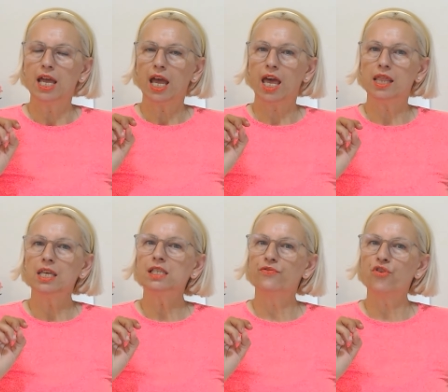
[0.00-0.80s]
and
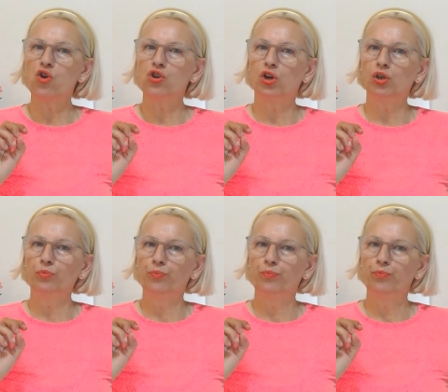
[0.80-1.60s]
this phone call
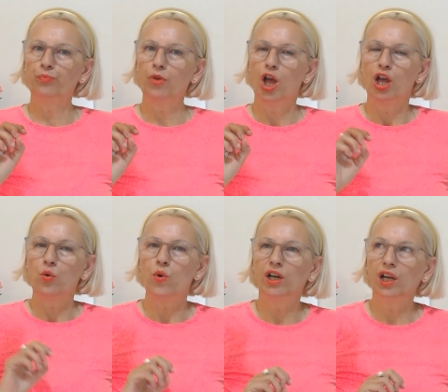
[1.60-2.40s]

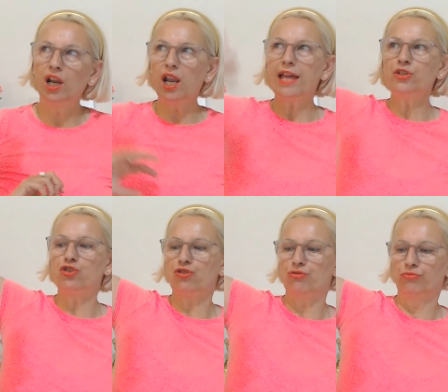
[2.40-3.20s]
will
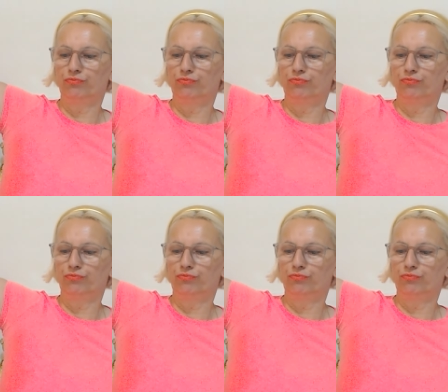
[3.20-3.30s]
launch you